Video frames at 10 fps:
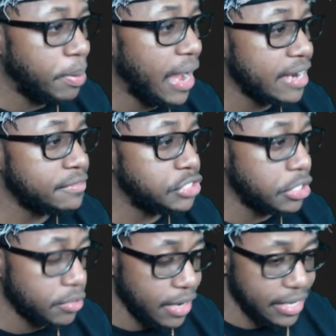Pot of
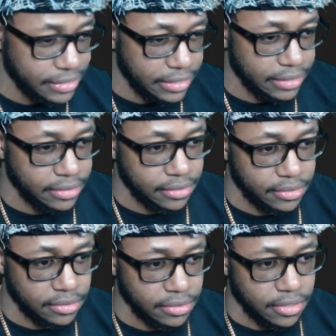Generosity.
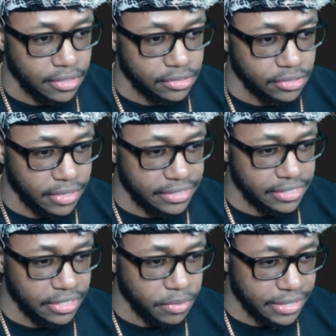So let's
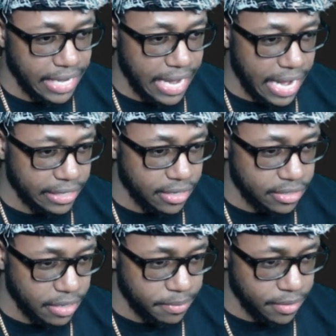see what the AI cooked
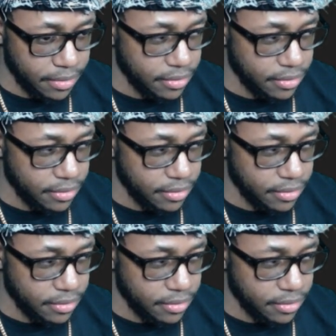up here.